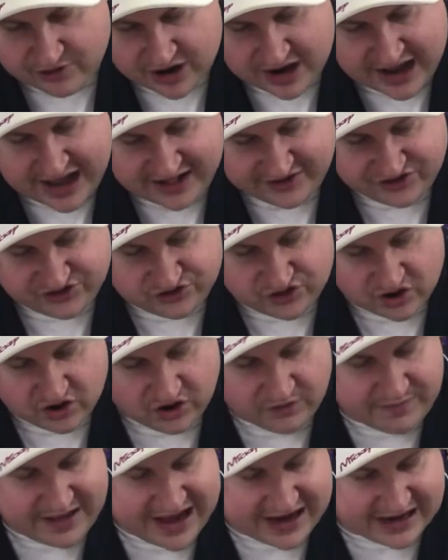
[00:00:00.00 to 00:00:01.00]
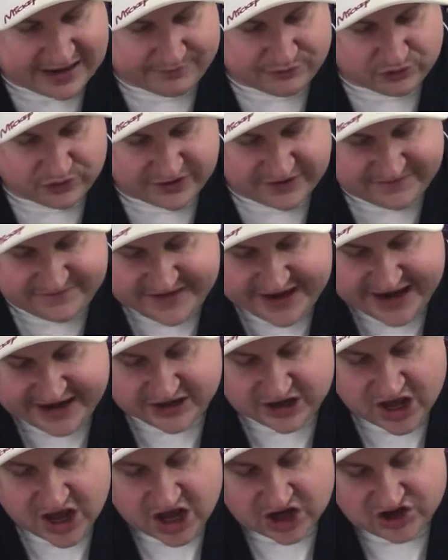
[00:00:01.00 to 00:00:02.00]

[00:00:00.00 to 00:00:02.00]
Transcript: had struggled back up to his feet